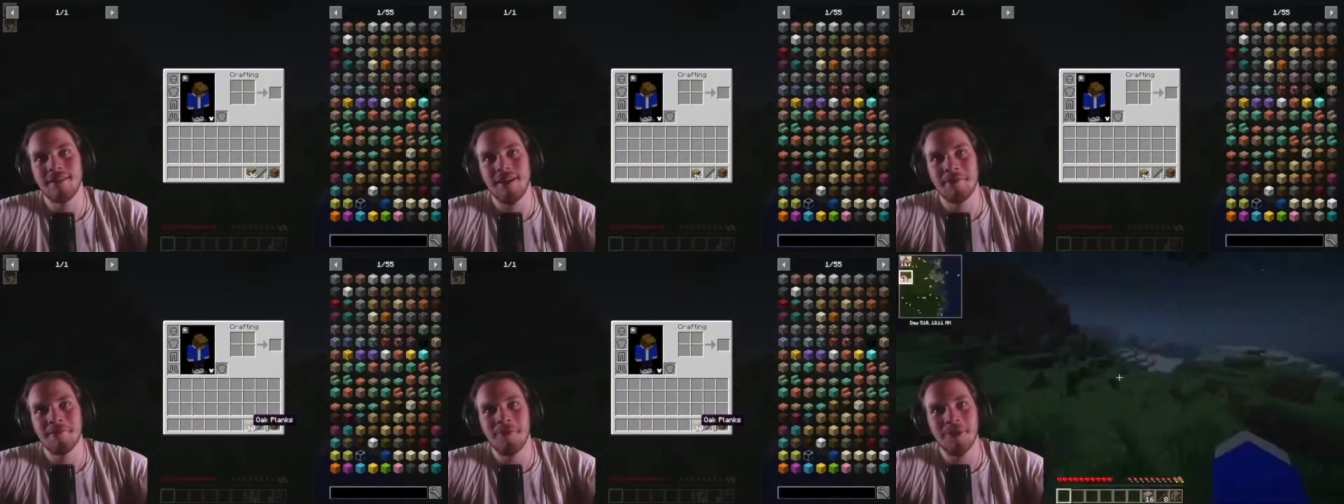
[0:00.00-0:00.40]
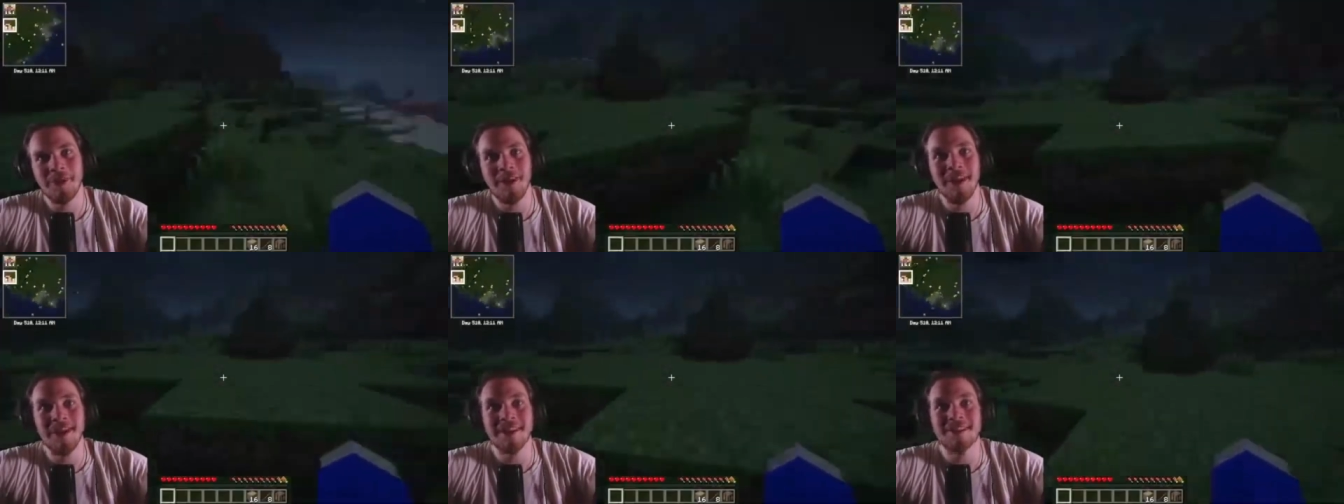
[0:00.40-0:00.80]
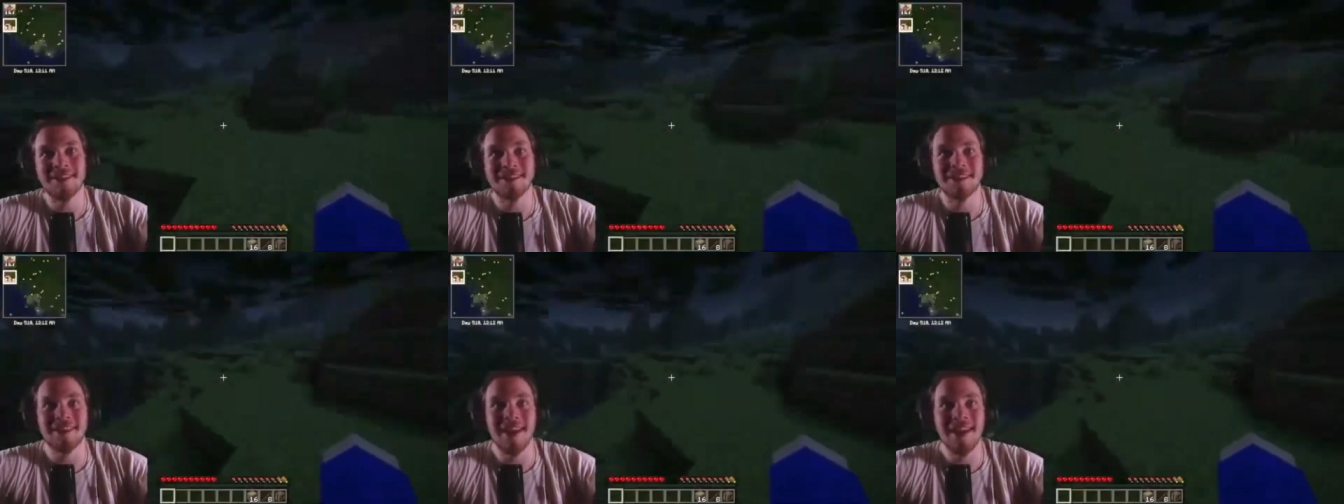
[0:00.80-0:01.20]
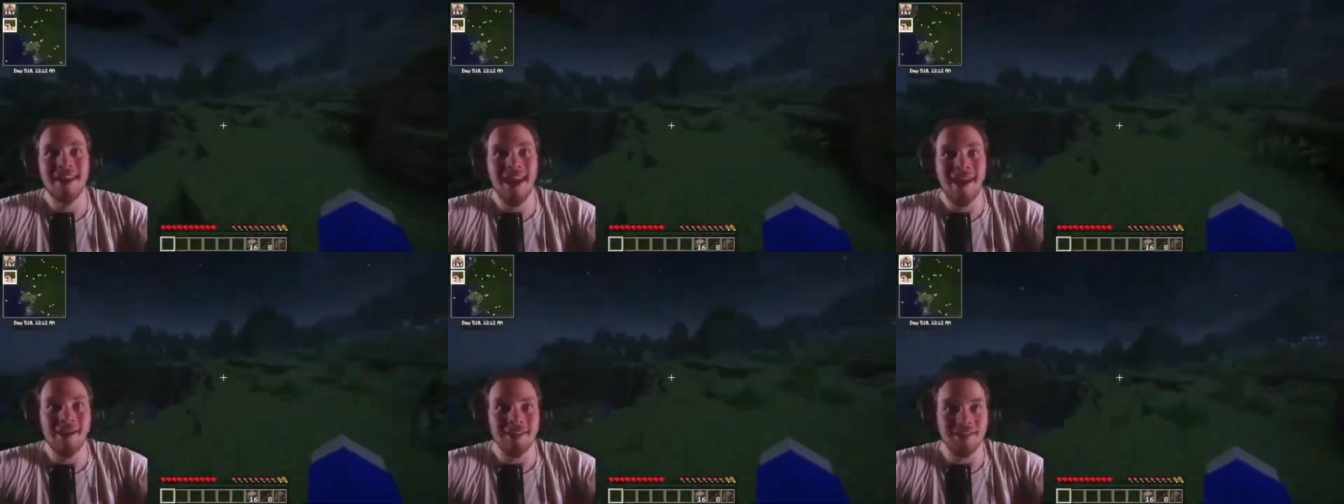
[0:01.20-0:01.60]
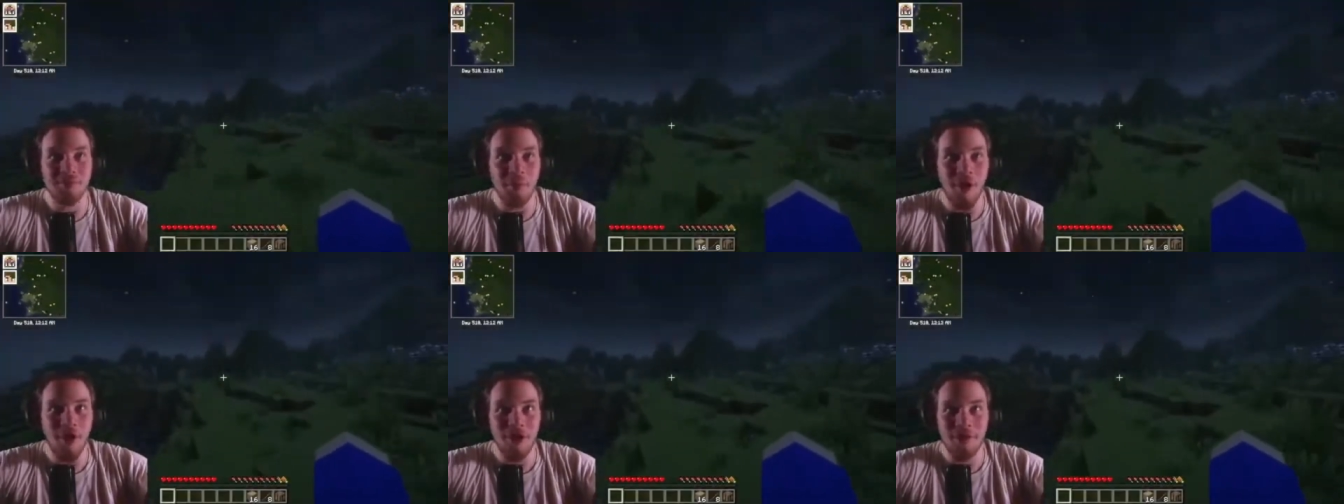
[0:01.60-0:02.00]
I'm working on just getting out of
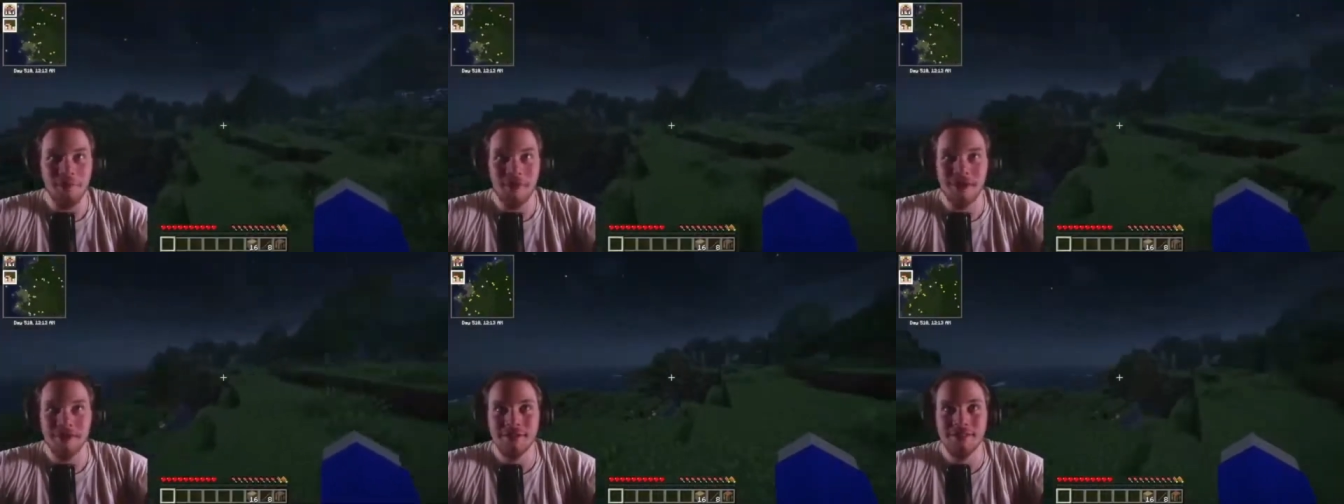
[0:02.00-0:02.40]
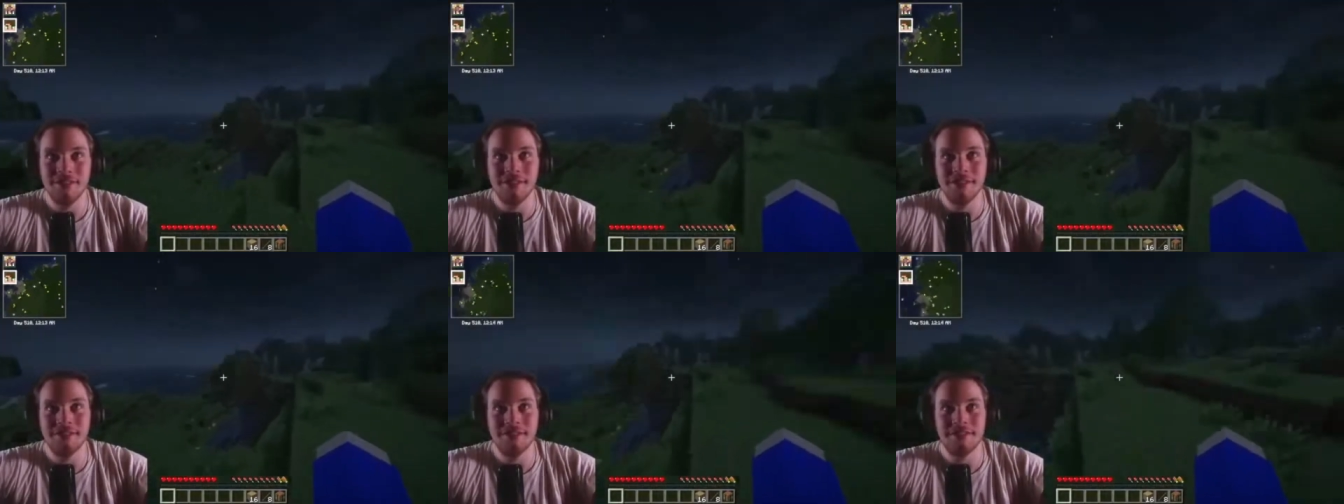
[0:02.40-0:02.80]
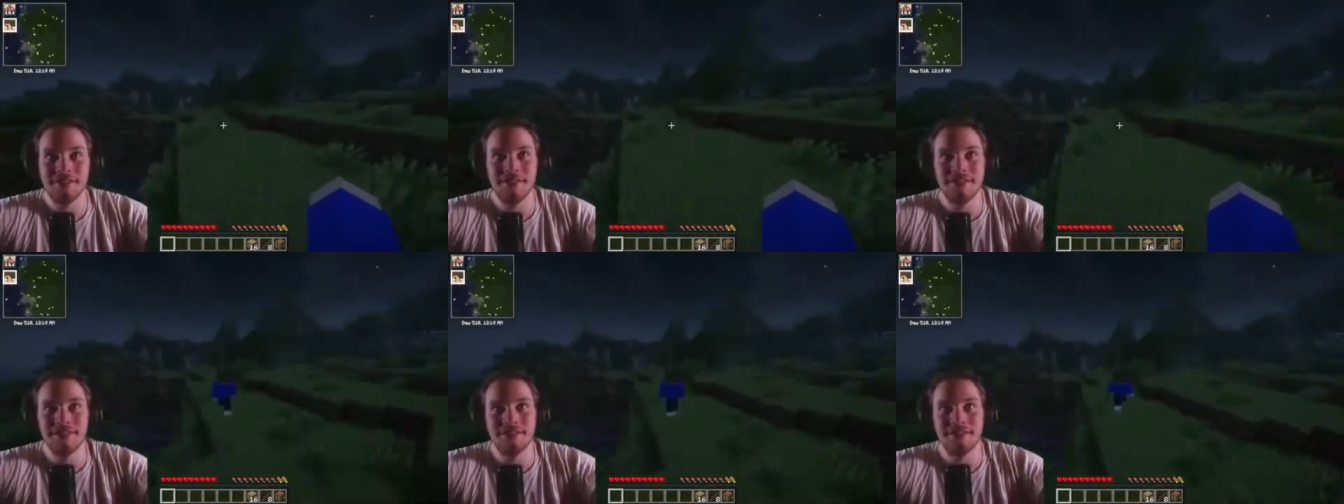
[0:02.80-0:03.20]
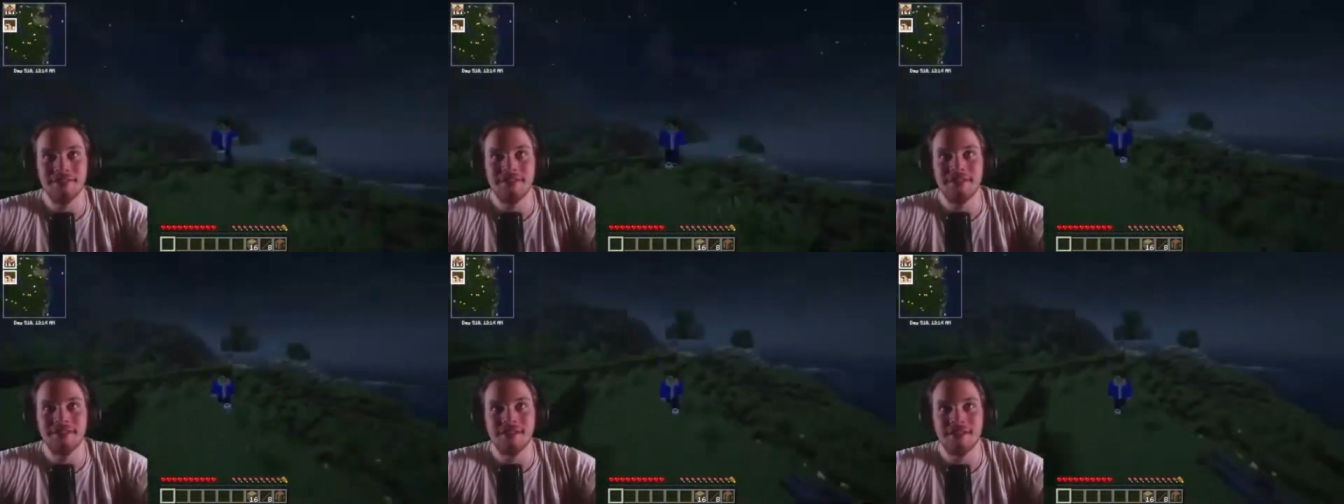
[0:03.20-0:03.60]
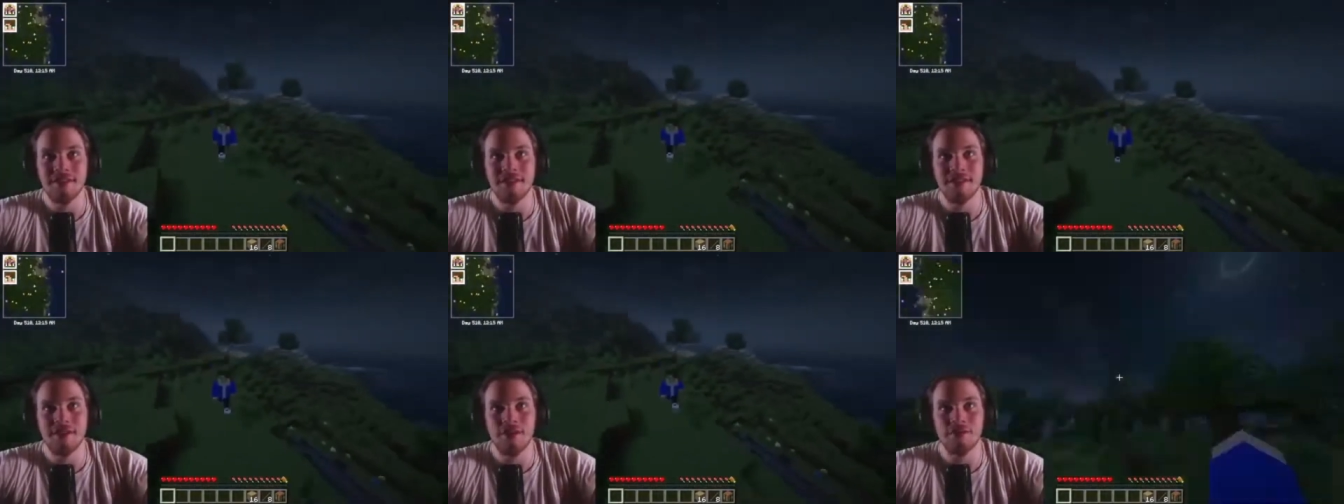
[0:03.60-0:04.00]
spawn, bro, because these these these
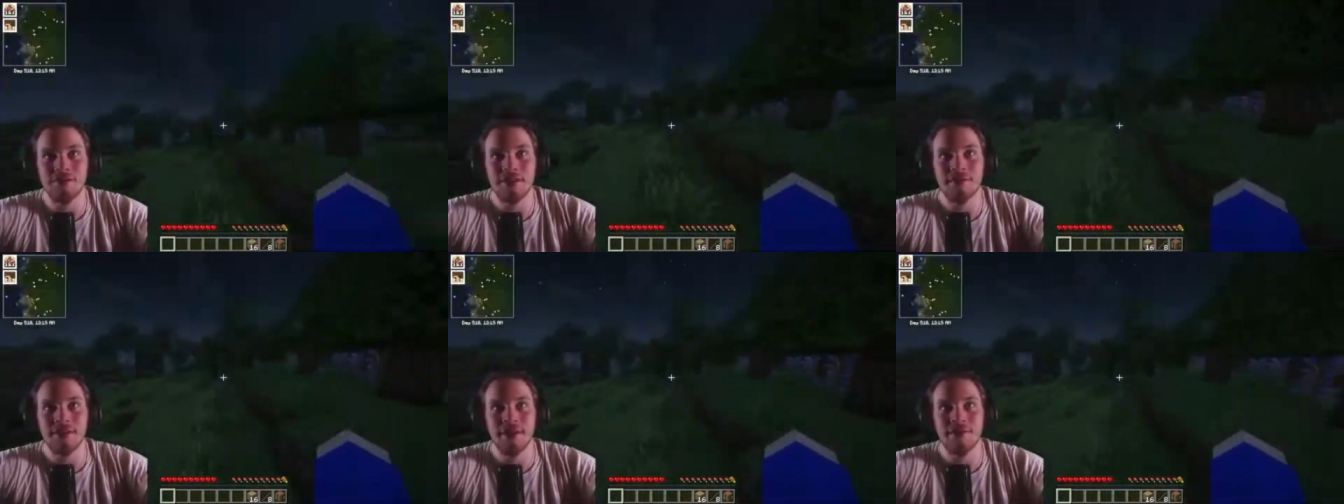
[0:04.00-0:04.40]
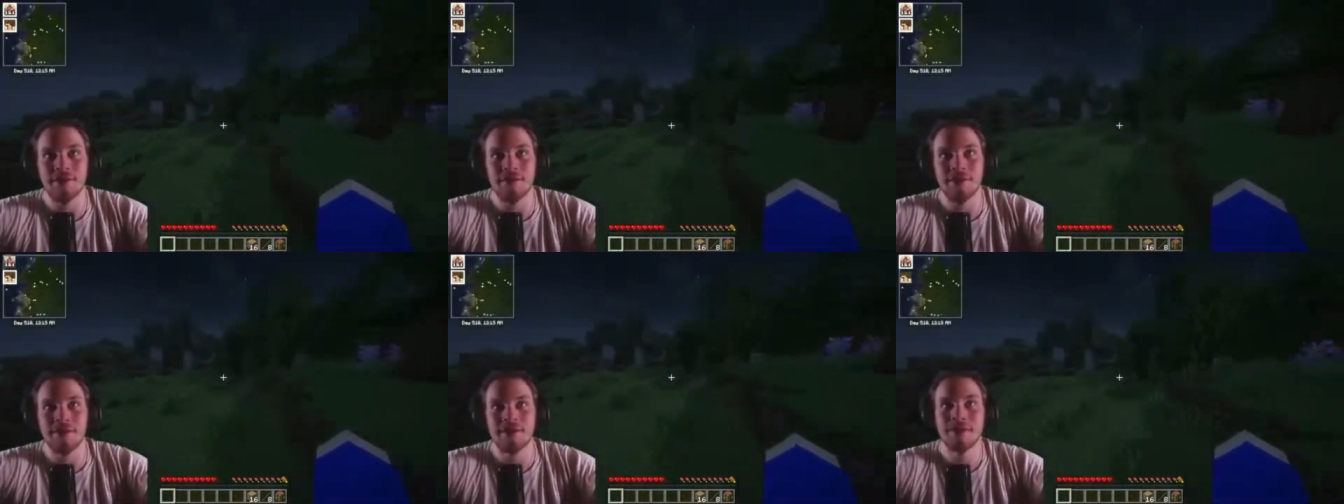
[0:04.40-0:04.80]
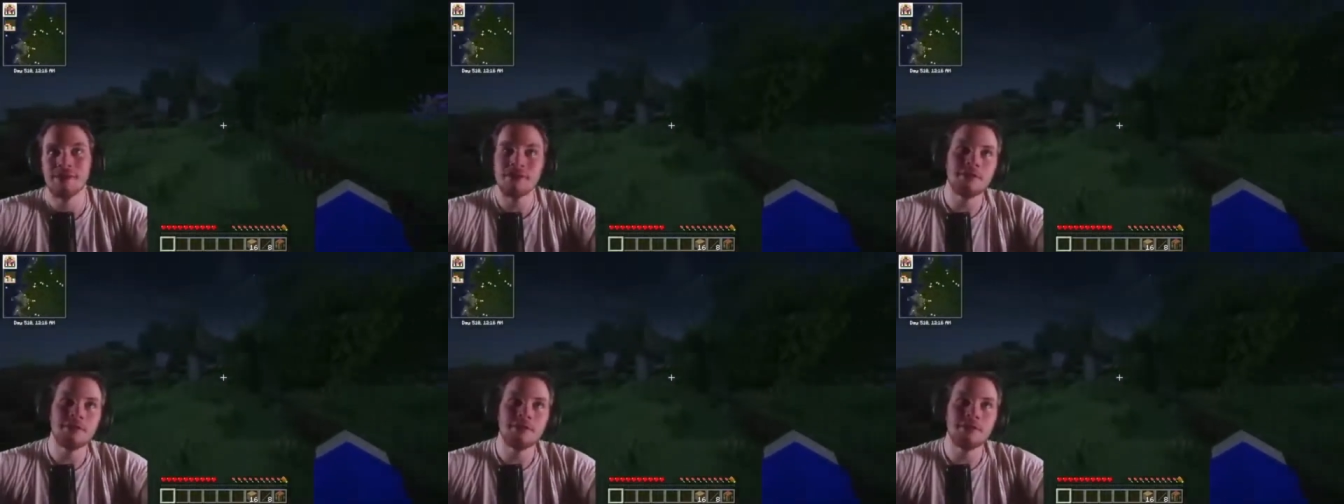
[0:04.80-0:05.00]
uh Wait, ghosts keep killing me.